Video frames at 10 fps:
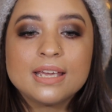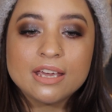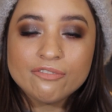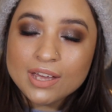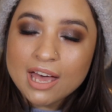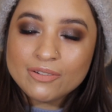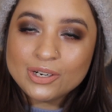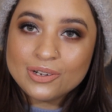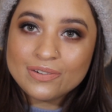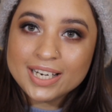if you haven't
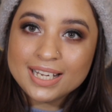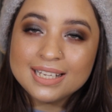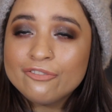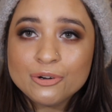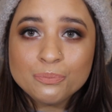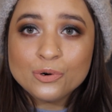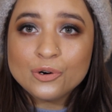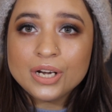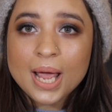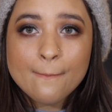already for
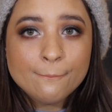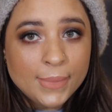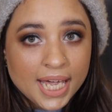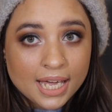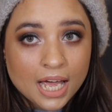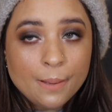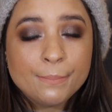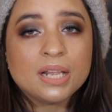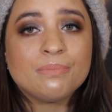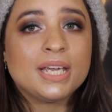more makeup
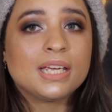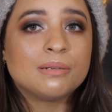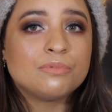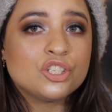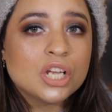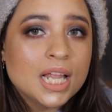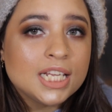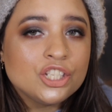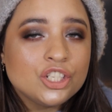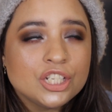and makeup
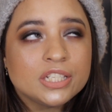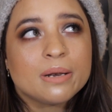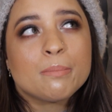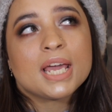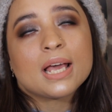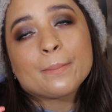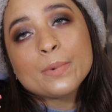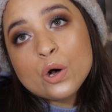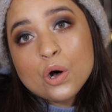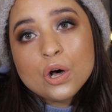challenges and makeup
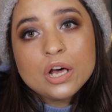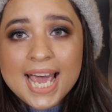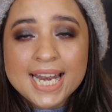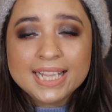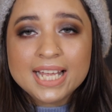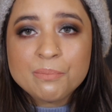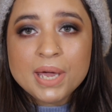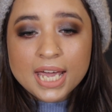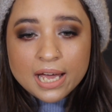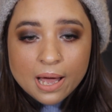haul, anything
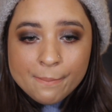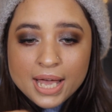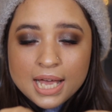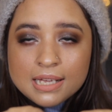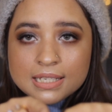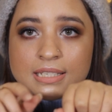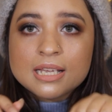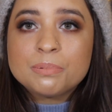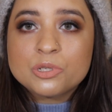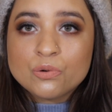makeup,
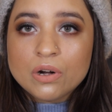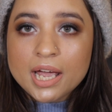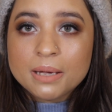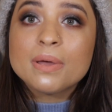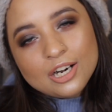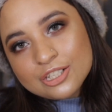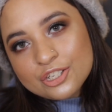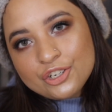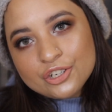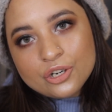subscribe and also
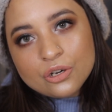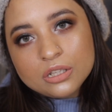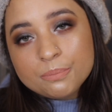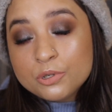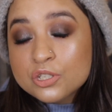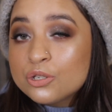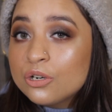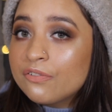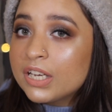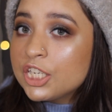turn on the post
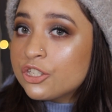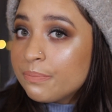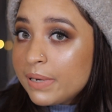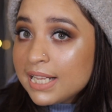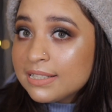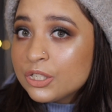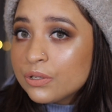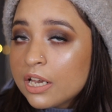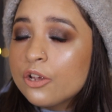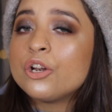notification bell so
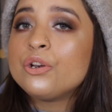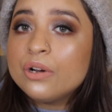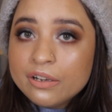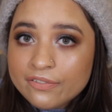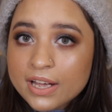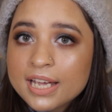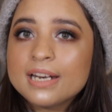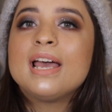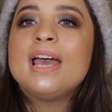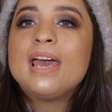that you're notified
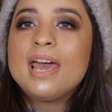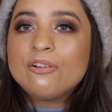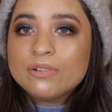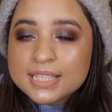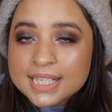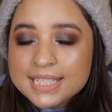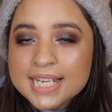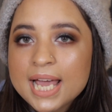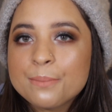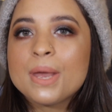every single
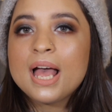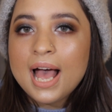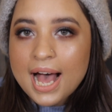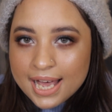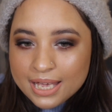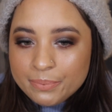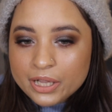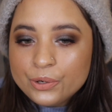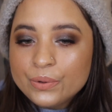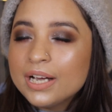time I
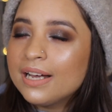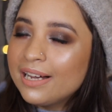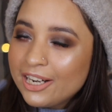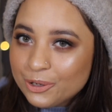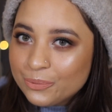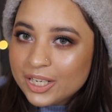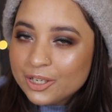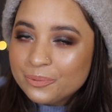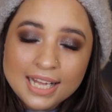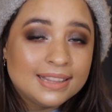upload a new
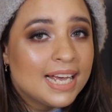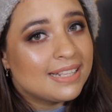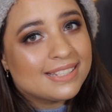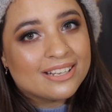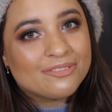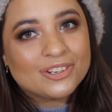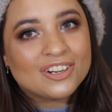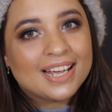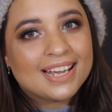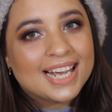video. And that's it for
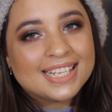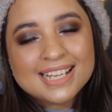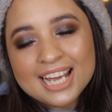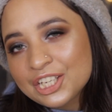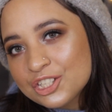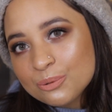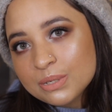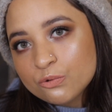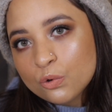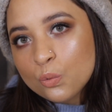today, guys. Thank you so
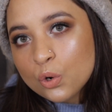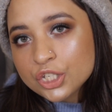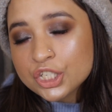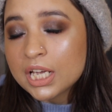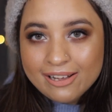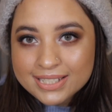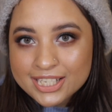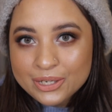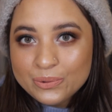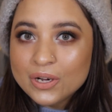much for watching. I'll
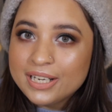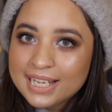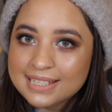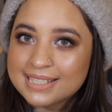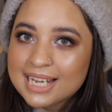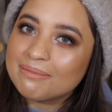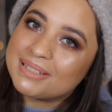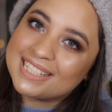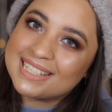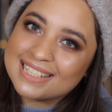see you all next time.
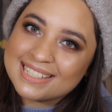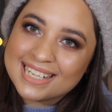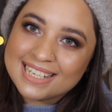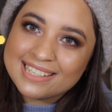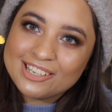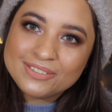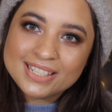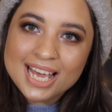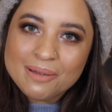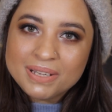Till then, stay safe,
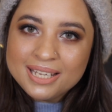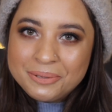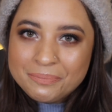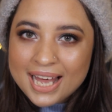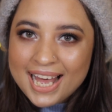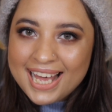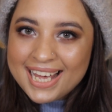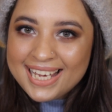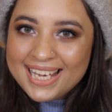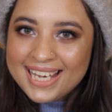stay happy.
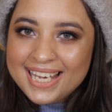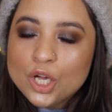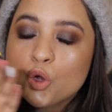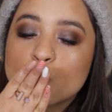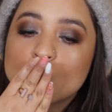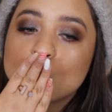Bye.